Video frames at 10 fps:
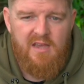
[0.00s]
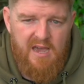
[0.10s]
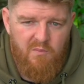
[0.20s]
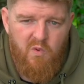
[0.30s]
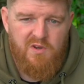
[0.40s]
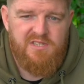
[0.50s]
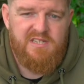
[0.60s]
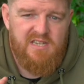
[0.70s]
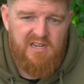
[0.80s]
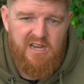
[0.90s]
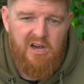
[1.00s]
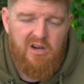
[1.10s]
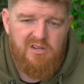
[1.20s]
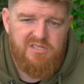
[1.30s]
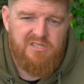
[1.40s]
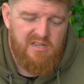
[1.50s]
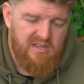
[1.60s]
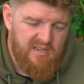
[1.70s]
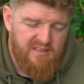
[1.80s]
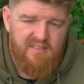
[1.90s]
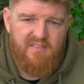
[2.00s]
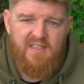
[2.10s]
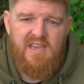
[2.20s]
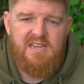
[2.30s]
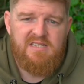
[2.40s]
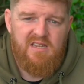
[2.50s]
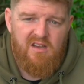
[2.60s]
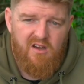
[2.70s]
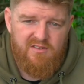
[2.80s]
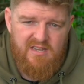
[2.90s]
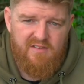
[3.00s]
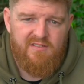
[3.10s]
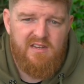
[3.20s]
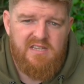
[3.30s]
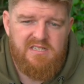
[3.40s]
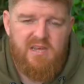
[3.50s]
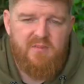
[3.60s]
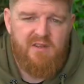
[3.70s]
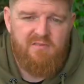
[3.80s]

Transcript: and wants it to last then these are definitely a step in